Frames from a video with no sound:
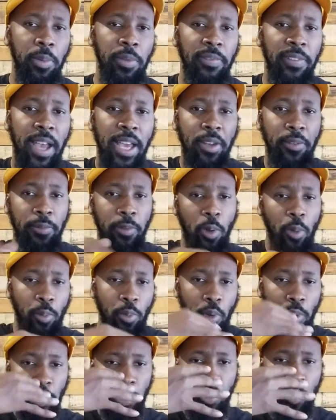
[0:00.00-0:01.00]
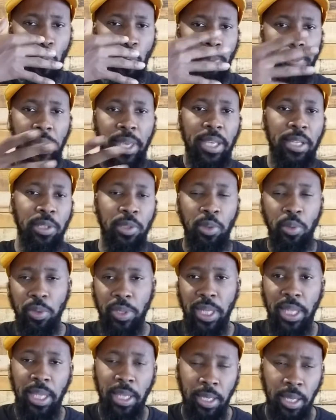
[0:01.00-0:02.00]
We find a foam roller is too
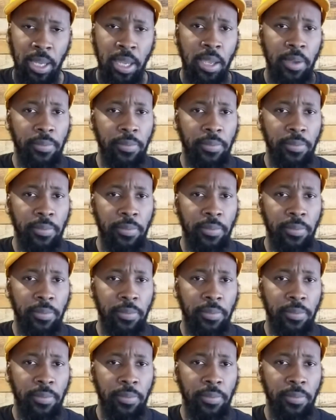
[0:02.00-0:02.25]
big